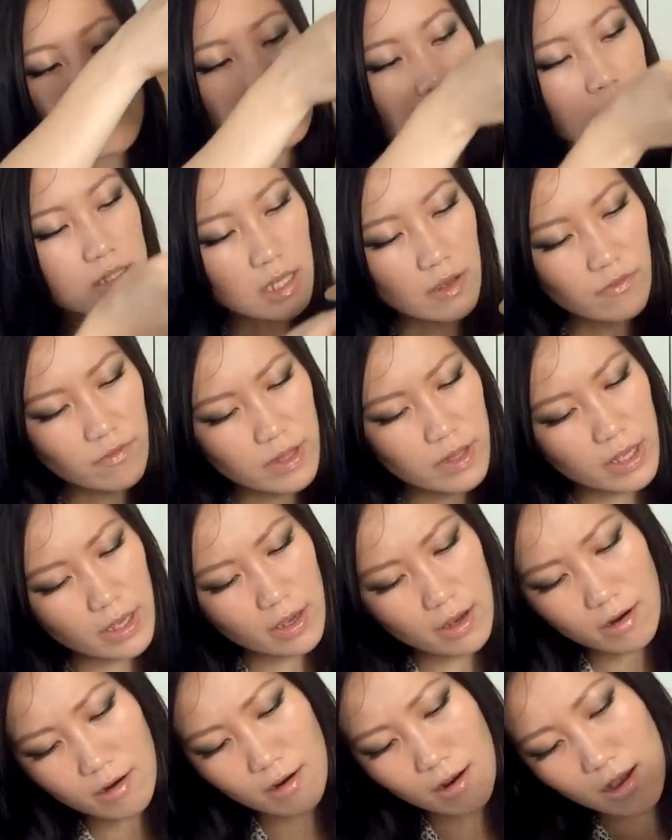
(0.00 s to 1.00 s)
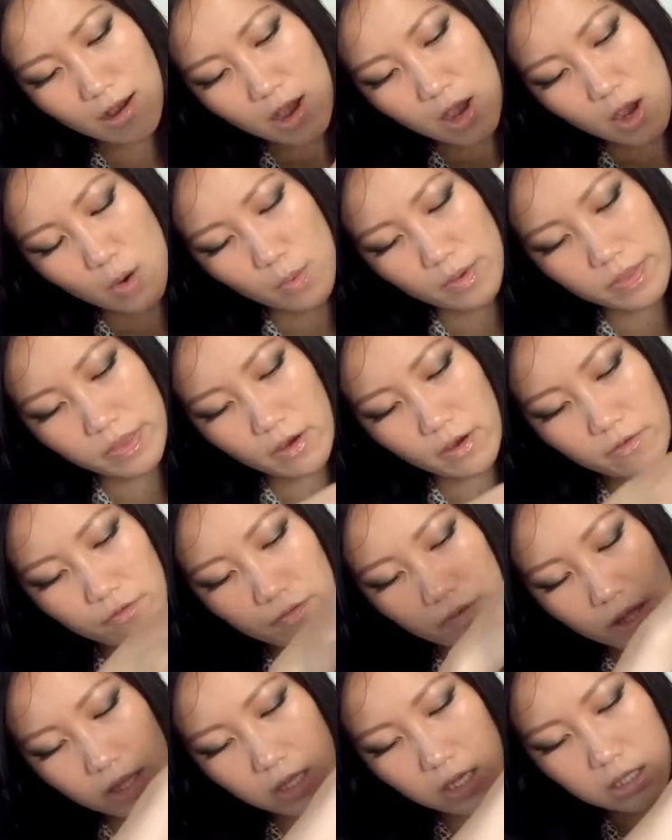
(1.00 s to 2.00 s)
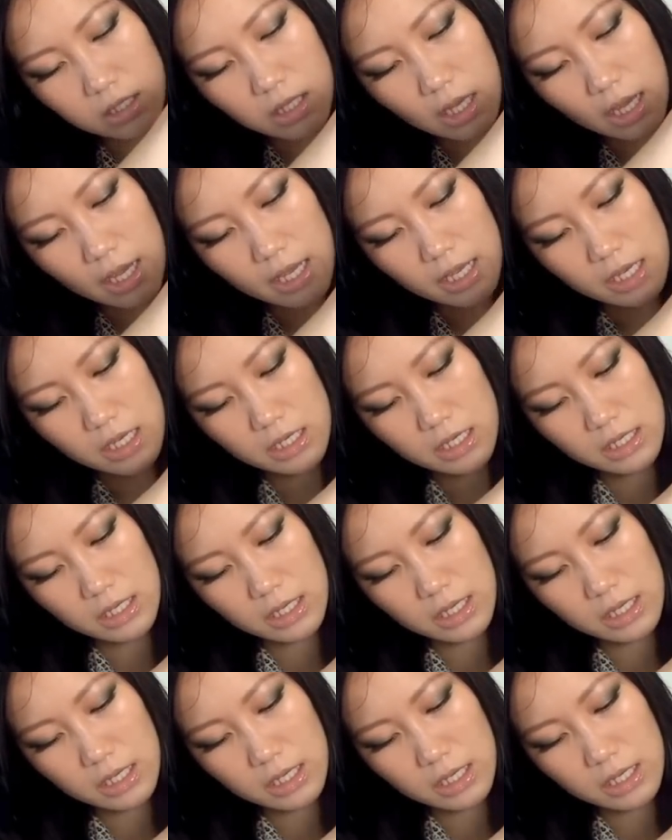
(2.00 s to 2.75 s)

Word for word: stuff in here without feeling like